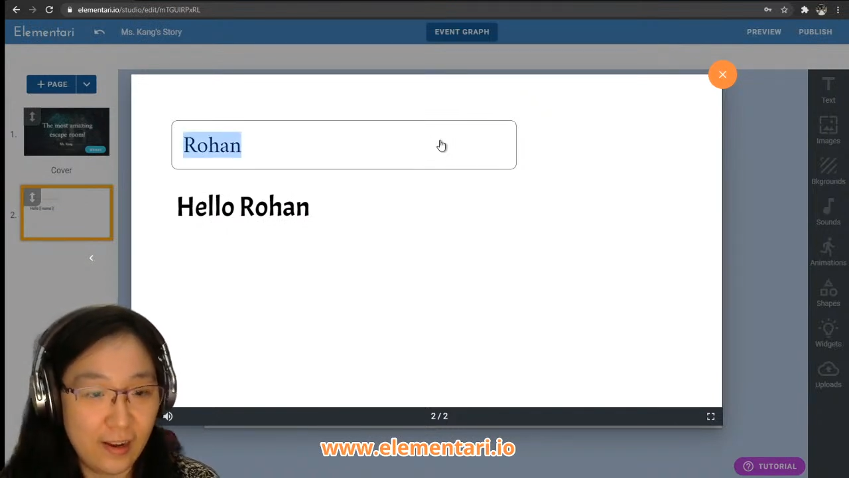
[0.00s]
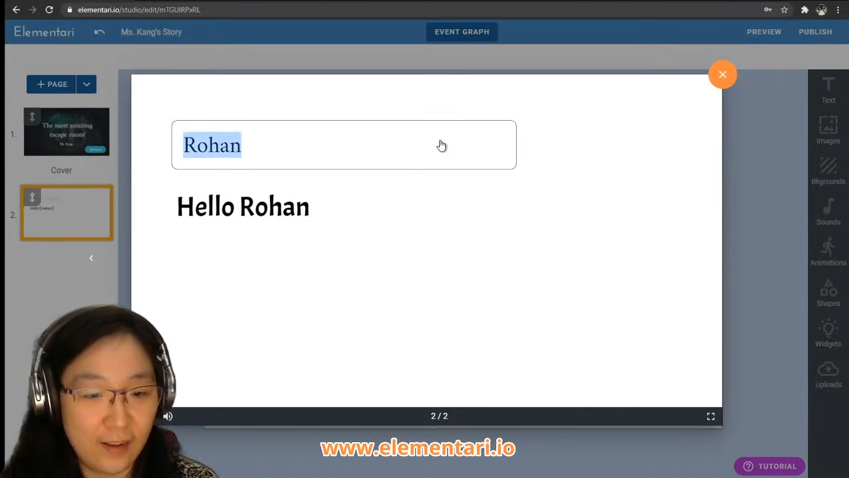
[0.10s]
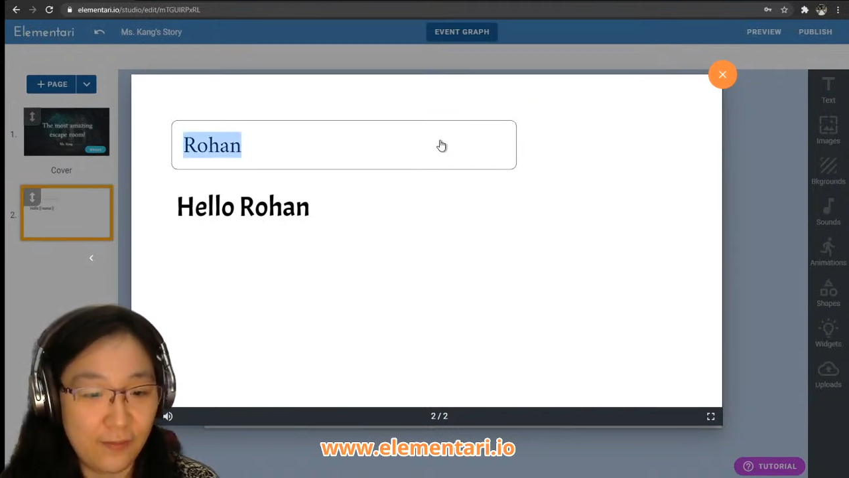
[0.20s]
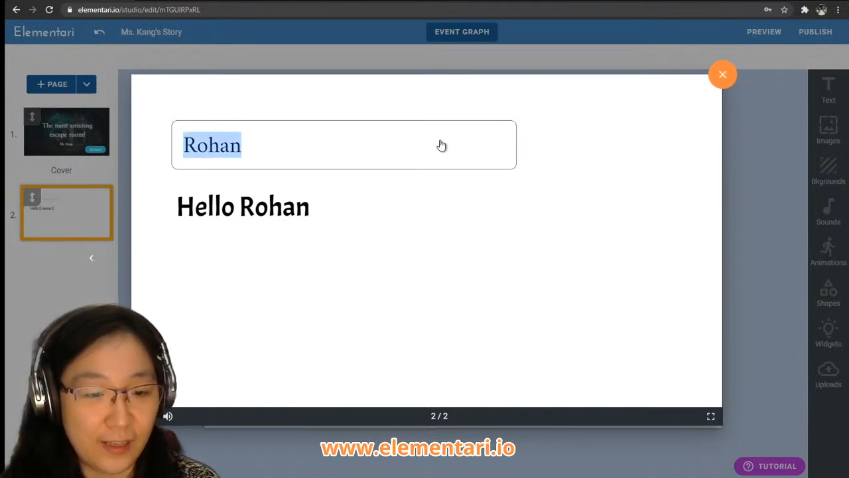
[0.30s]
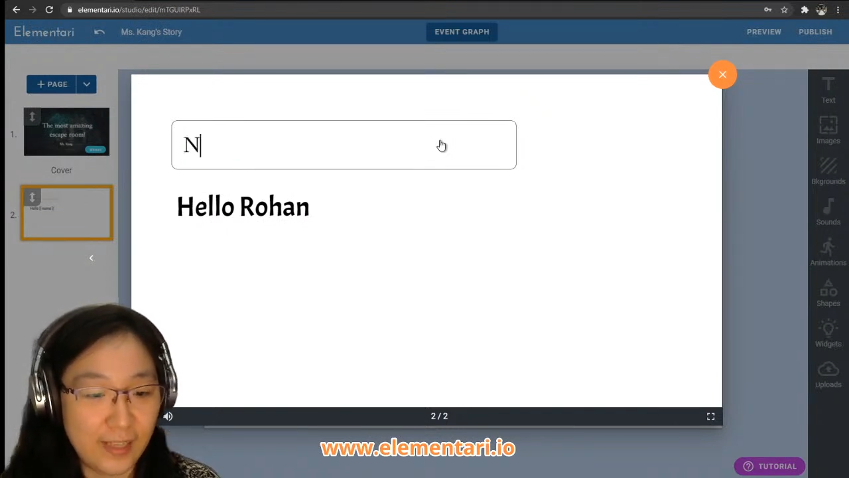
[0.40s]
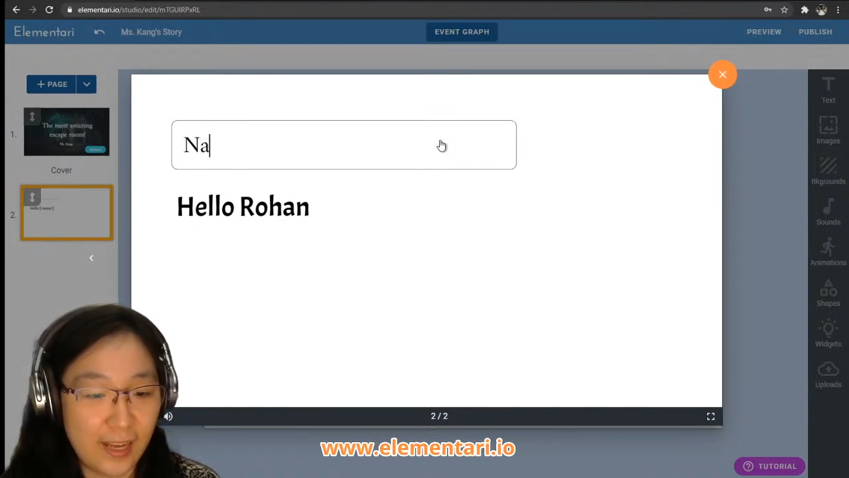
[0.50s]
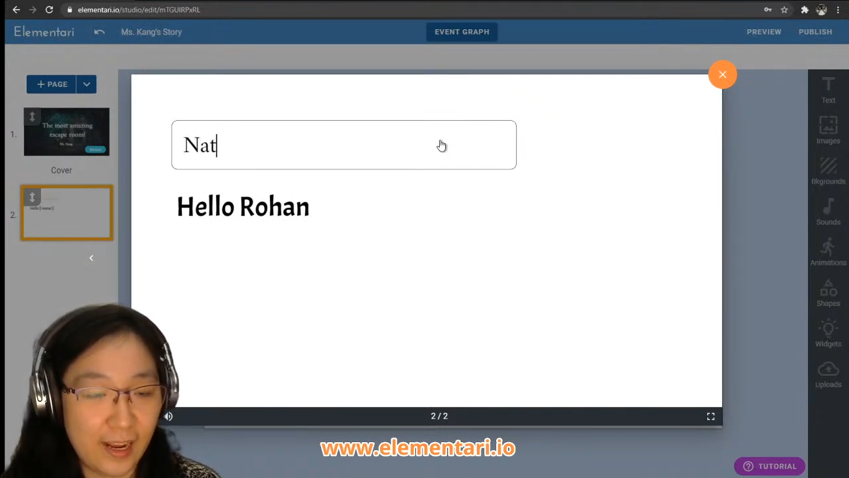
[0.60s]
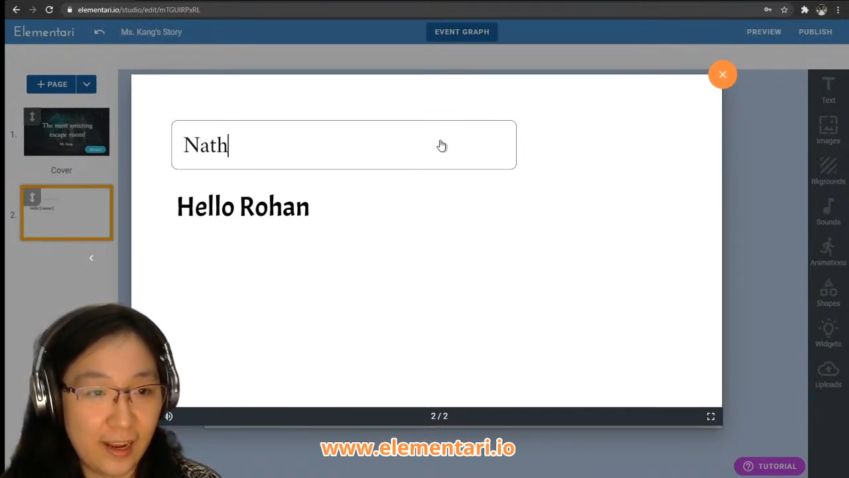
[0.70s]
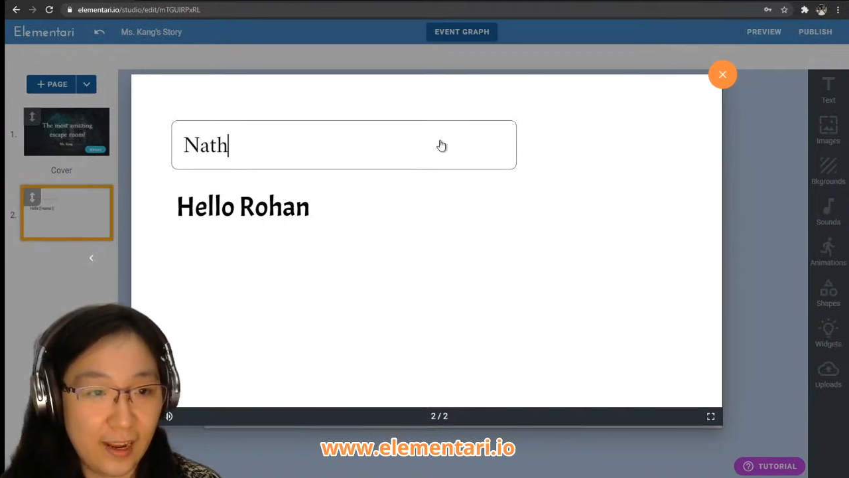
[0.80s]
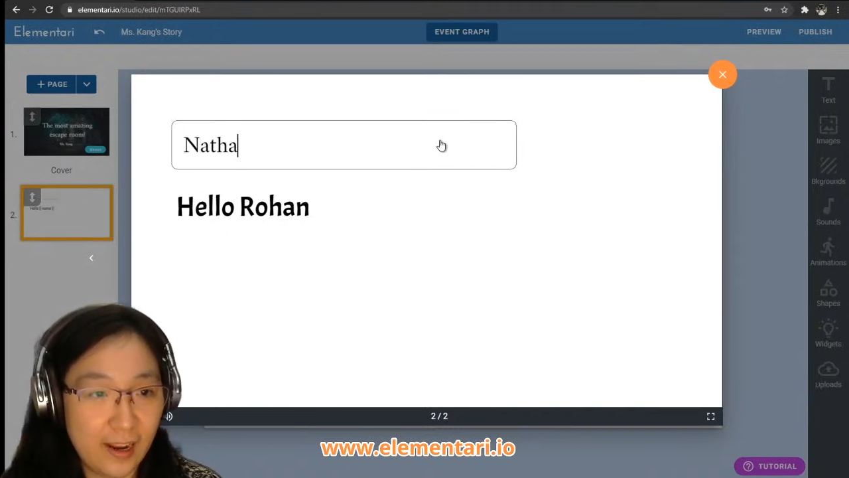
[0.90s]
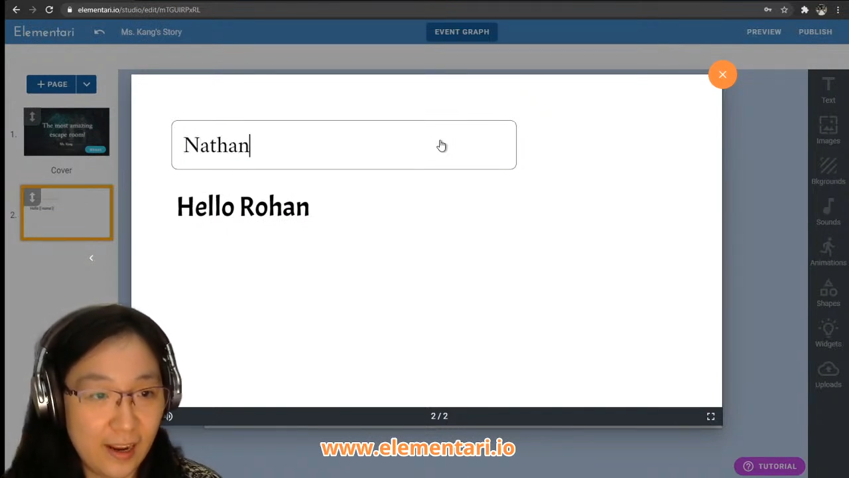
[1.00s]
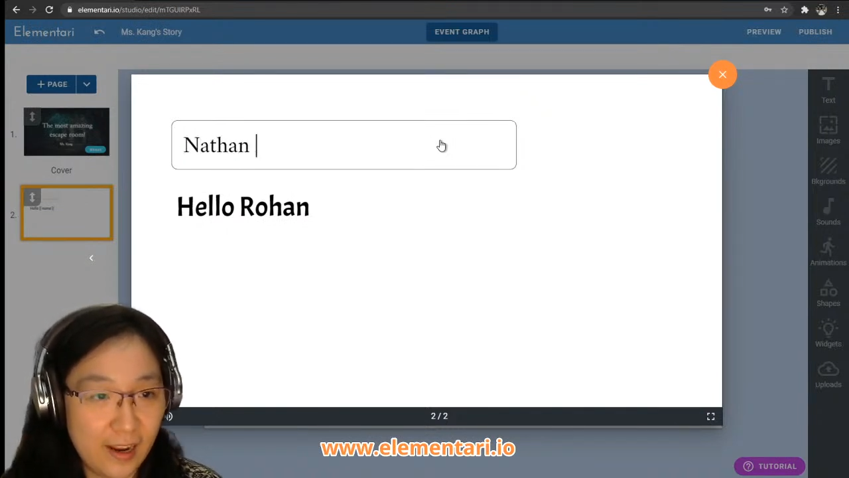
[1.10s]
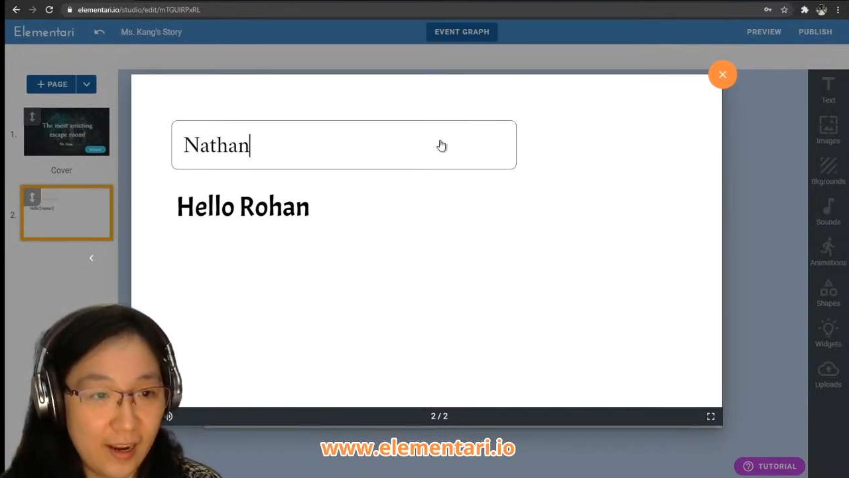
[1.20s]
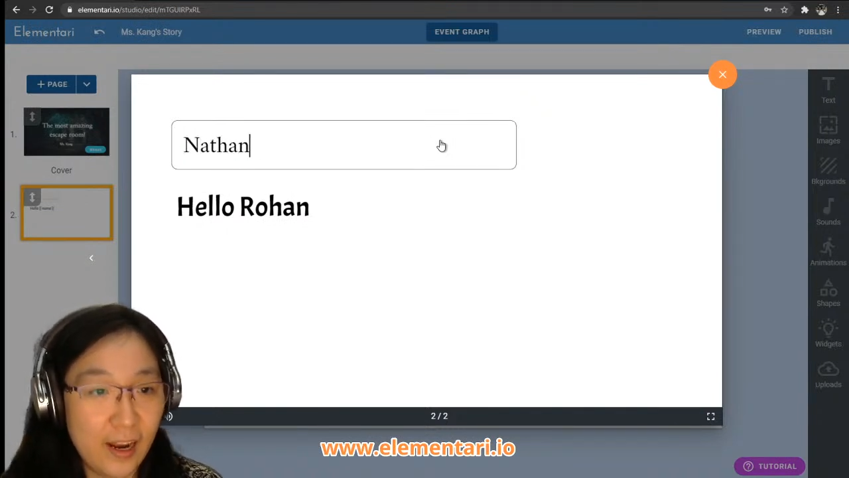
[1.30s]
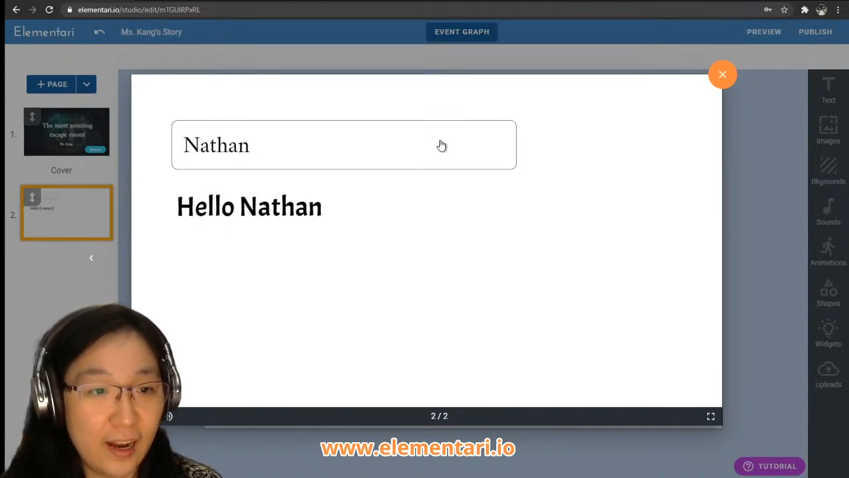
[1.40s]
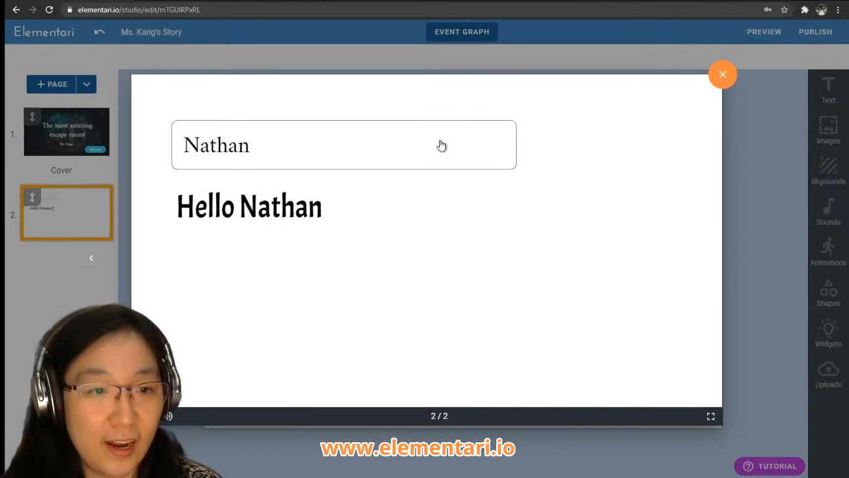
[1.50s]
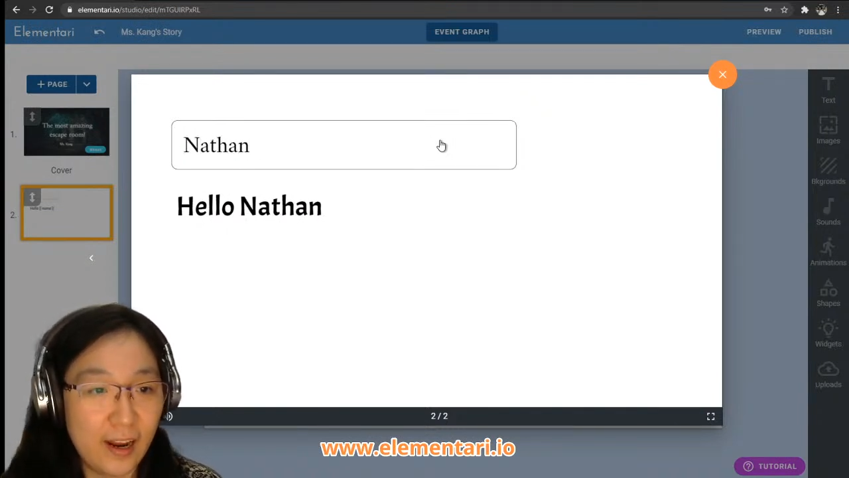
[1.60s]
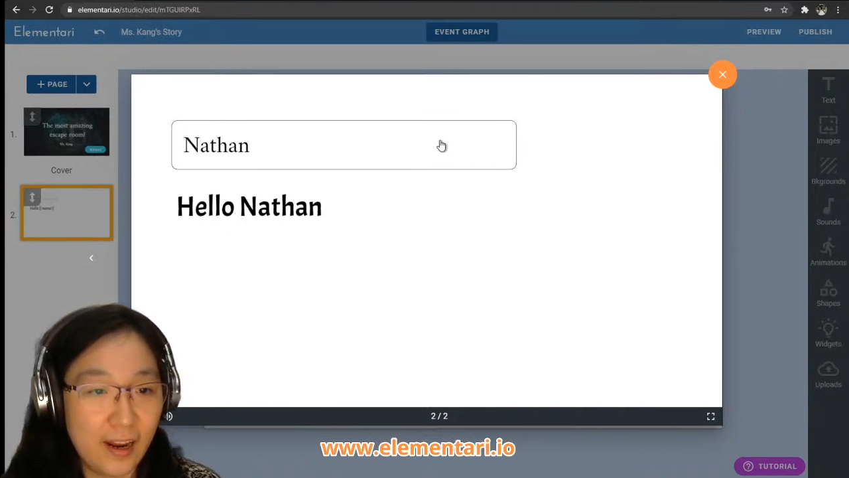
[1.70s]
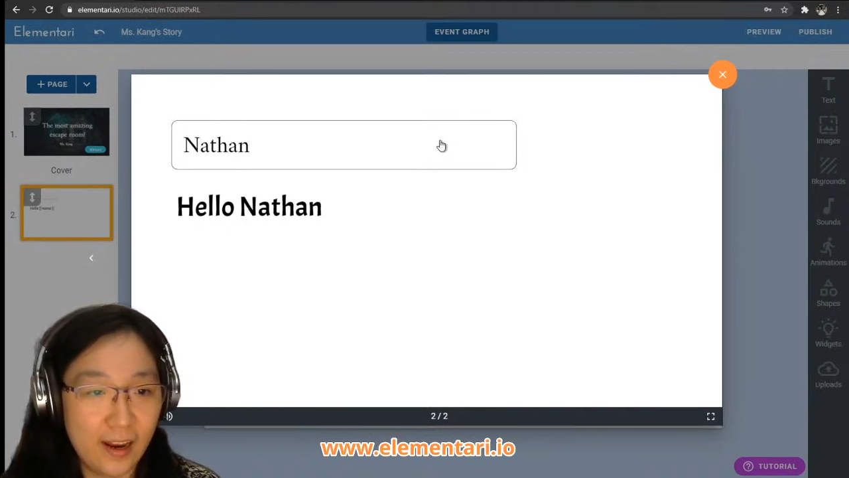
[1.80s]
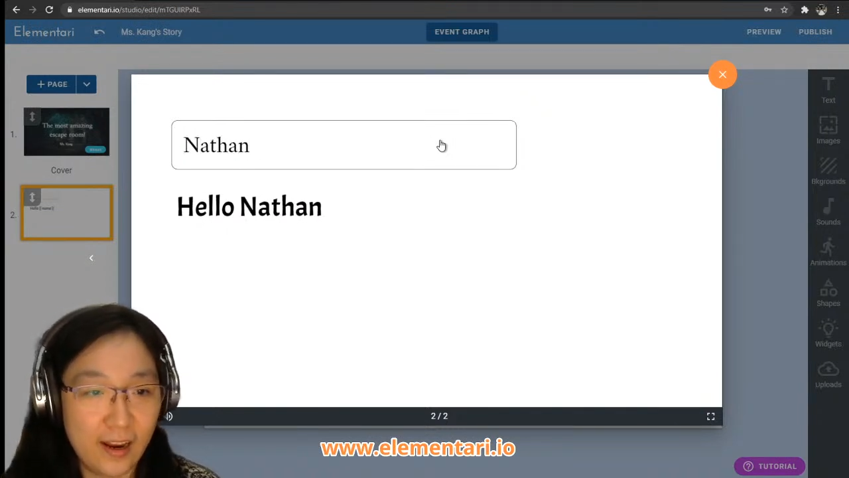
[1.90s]
If I say
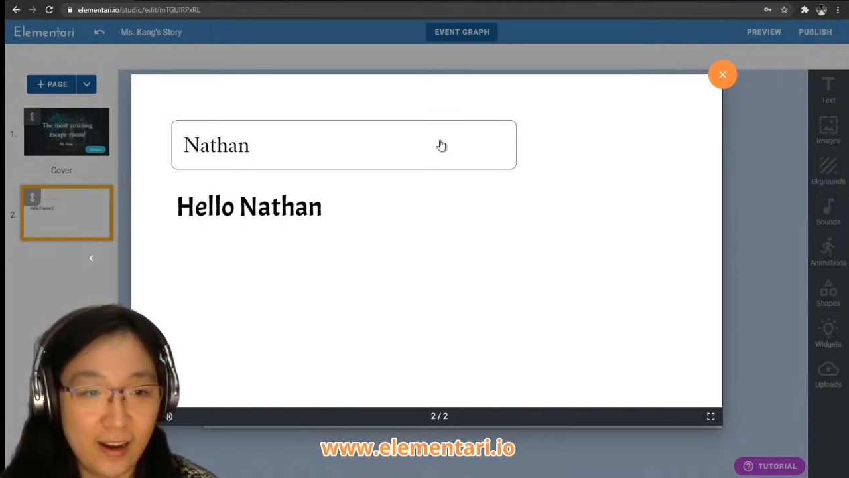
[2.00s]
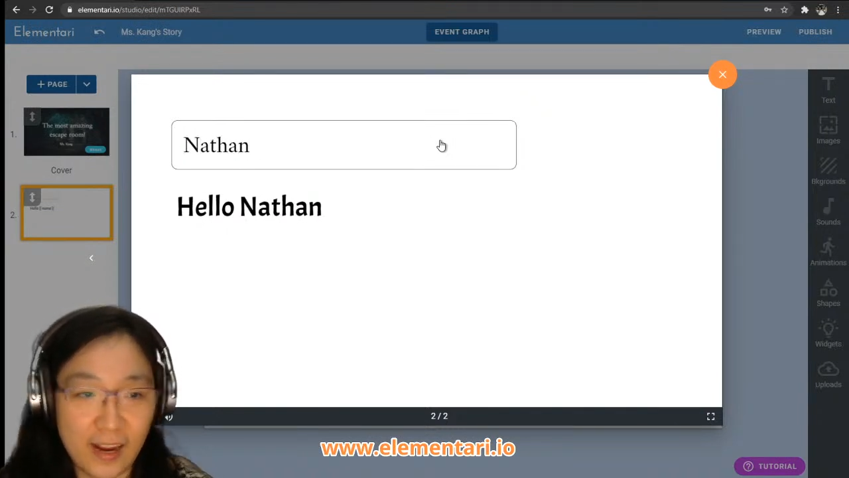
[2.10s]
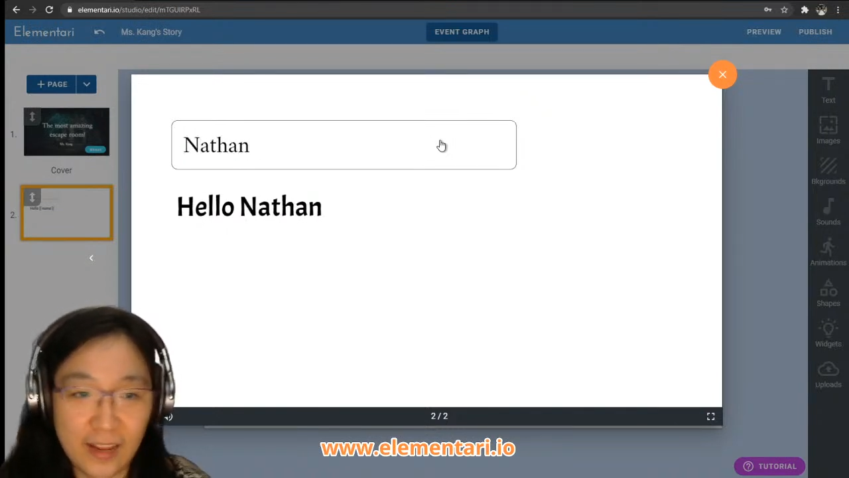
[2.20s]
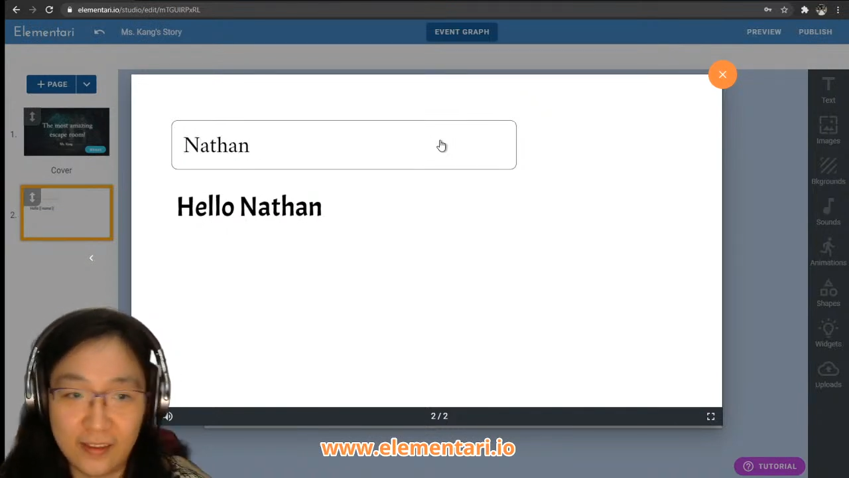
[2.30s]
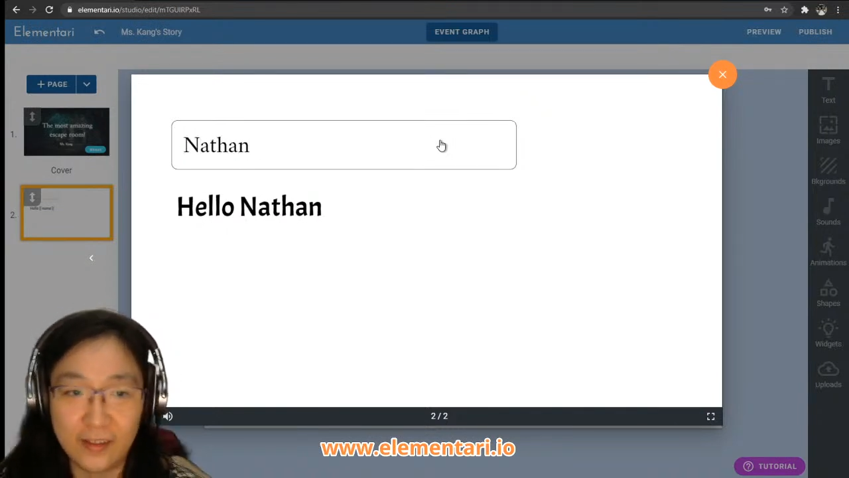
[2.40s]
Nathan,